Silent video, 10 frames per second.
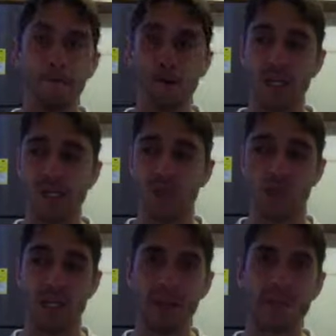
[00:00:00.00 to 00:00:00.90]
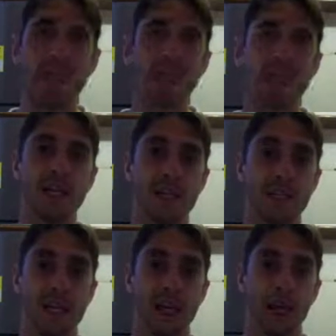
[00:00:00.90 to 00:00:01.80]
Is you're basically
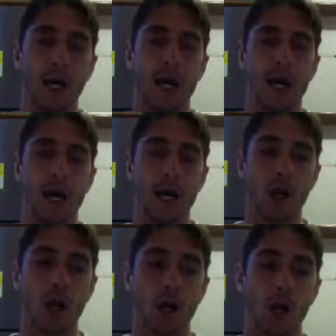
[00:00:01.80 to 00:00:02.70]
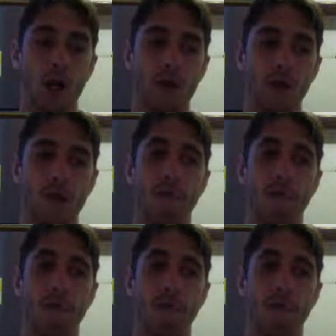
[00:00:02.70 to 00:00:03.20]
getting the